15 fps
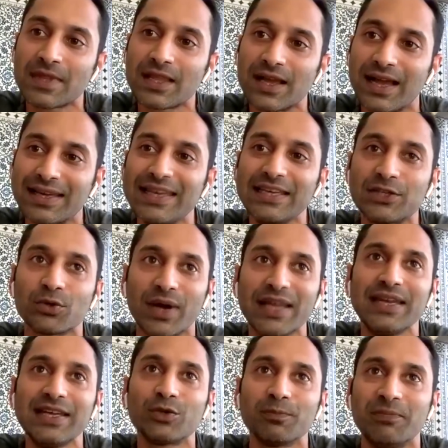I need
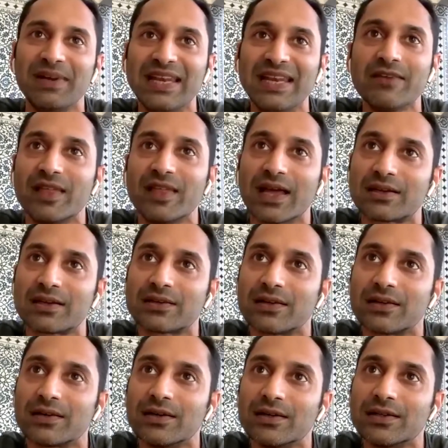to believe that
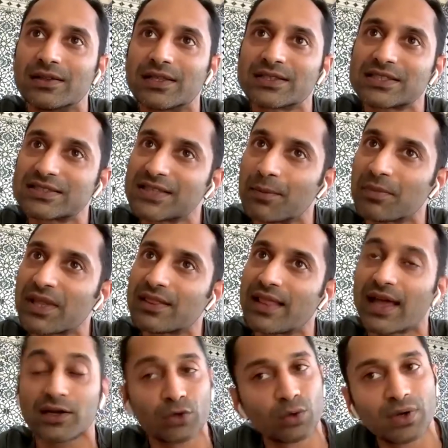this is something
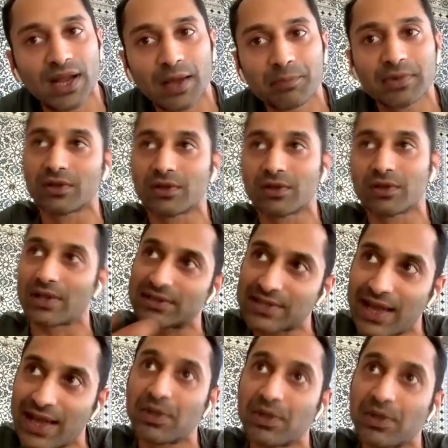that could happen or that's
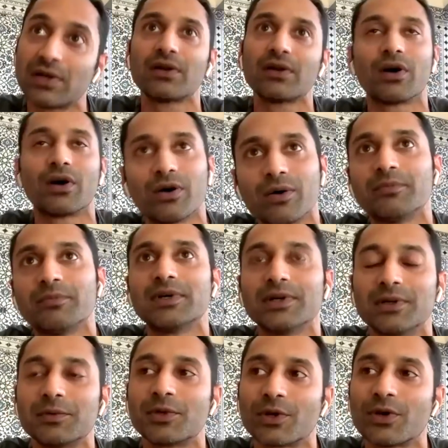happened. Or,
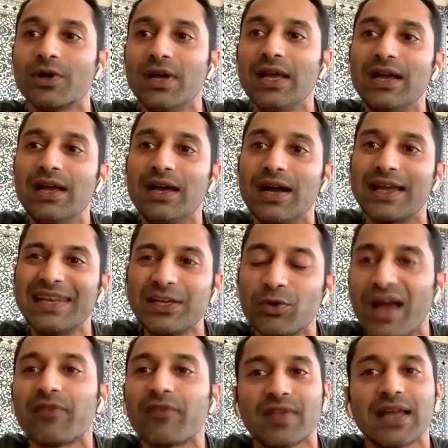you know, I need to
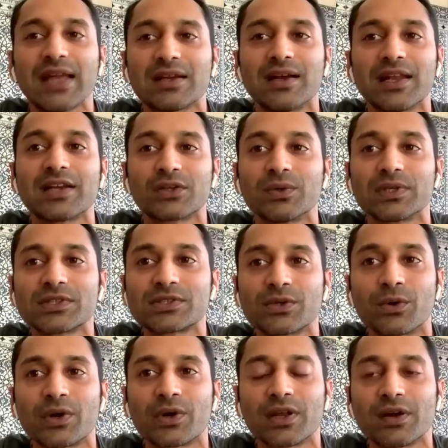have that connect to a
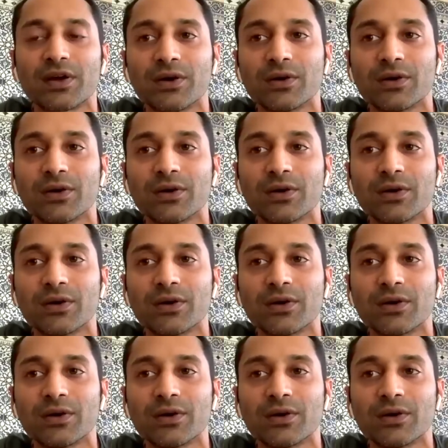story